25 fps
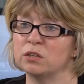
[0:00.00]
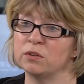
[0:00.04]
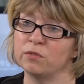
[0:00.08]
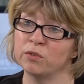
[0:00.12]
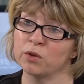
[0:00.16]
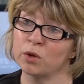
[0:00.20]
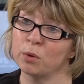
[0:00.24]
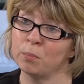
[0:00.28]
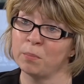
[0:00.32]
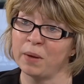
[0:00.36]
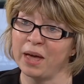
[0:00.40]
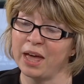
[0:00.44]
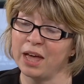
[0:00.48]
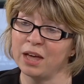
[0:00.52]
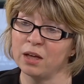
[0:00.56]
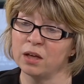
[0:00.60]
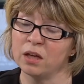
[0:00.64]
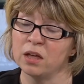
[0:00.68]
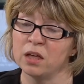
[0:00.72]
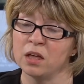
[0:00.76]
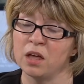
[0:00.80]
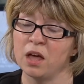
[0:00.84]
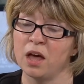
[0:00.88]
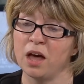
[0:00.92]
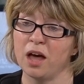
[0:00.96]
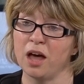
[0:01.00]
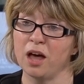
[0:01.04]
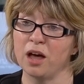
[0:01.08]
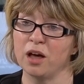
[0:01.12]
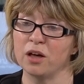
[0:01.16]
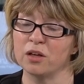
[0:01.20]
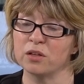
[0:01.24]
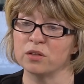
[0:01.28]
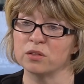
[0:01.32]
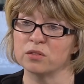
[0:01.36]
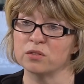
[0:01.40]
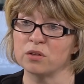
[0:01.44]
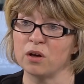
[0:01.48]
And if you compare
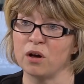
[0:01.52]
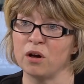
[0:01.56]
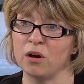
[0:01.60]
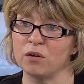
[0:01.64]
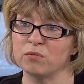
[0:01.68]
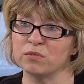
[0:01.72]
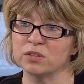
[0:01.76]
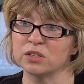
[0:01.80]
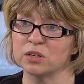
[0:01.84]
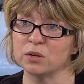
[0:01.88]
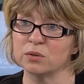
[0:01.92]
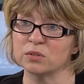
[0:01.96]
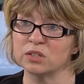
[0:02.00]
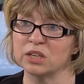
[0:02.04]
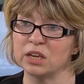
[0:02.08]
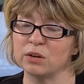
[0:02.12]
our results